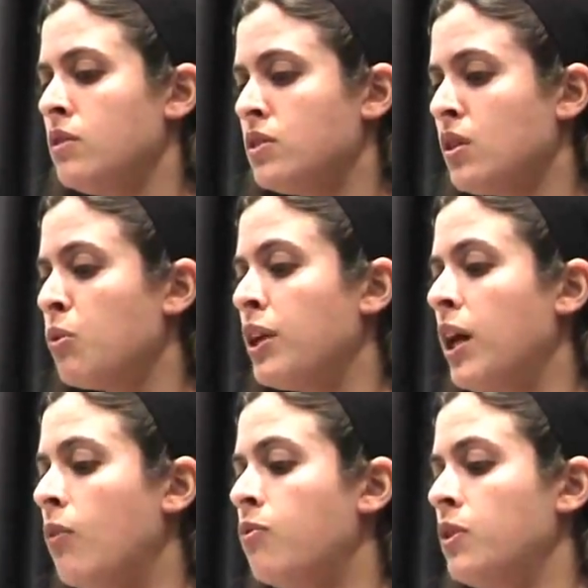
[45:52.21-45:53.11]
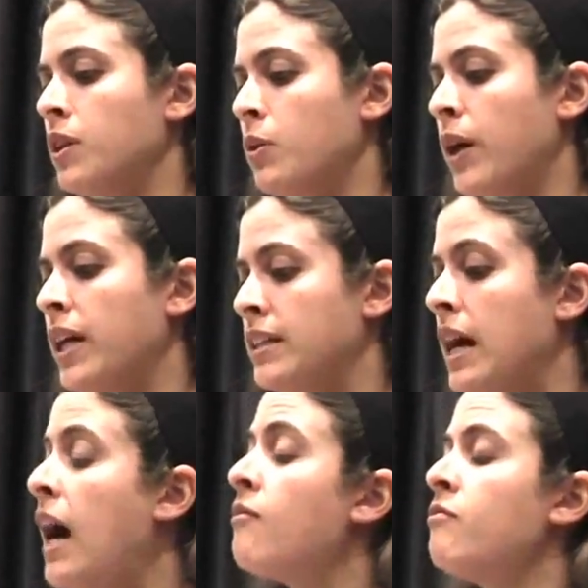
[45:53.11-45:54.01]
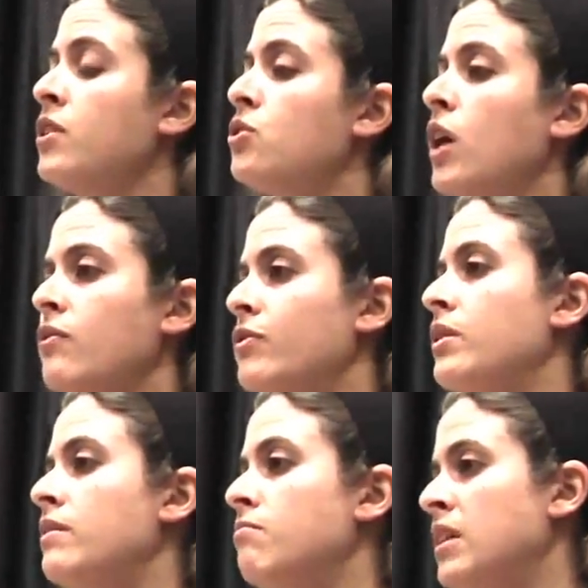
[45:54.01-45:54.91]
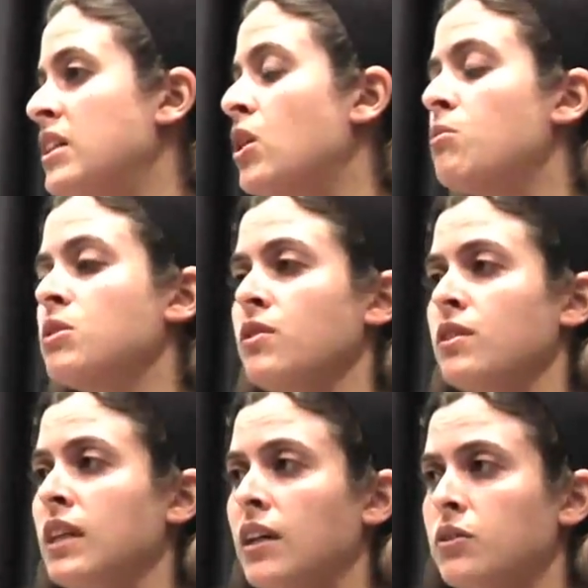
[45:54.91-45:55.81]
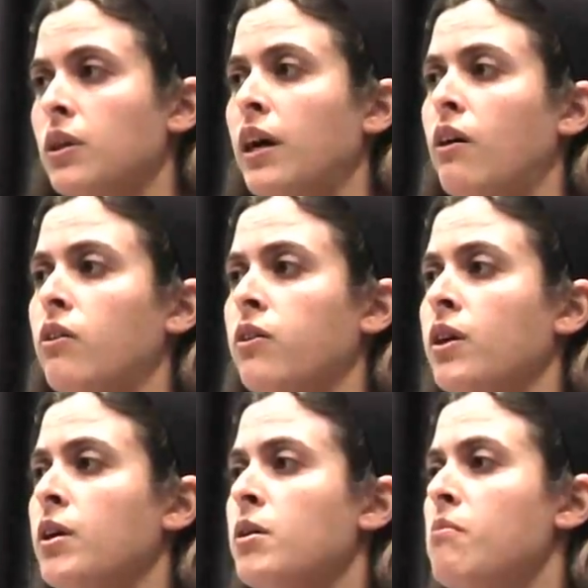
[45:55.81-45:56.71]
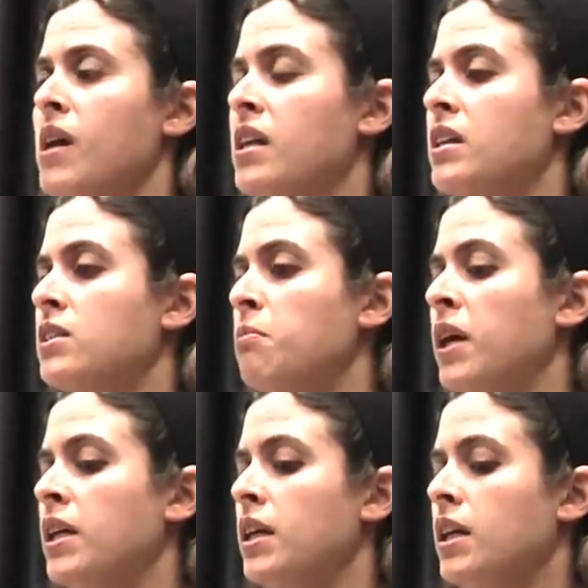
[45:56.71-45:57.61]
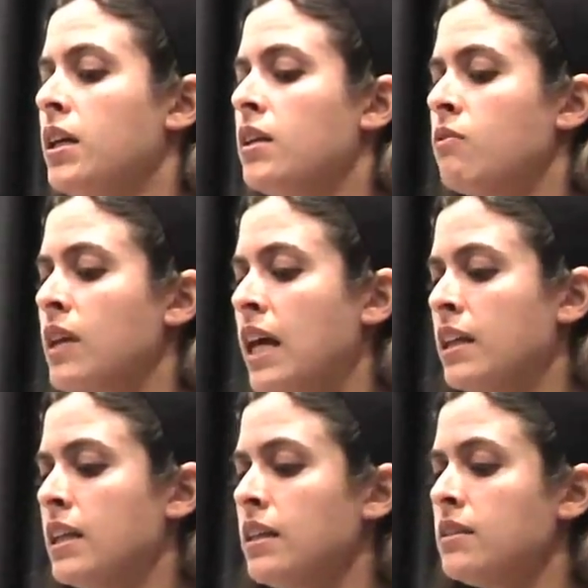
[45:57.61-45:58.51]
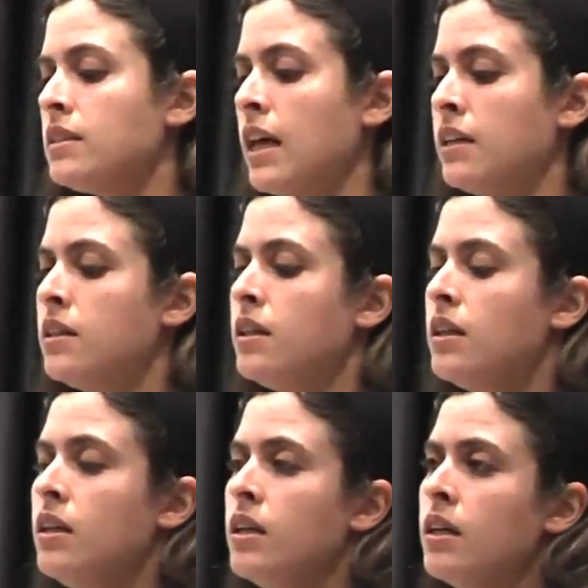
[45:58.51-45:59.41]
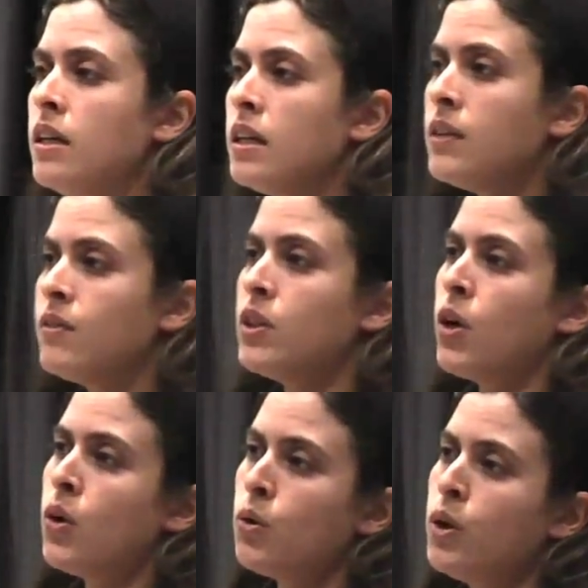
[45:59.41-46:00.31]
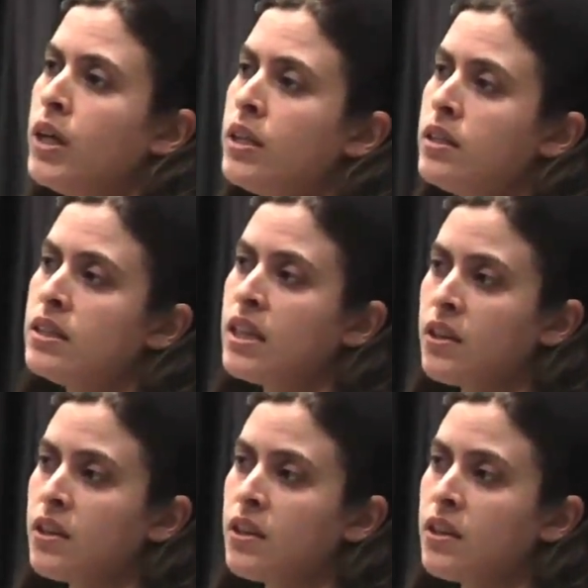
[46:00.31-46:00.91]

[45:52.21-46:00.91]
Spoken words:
somewhat helpful in a way, to have dry food in terms of the dental health maintenance. But the reality is that even though the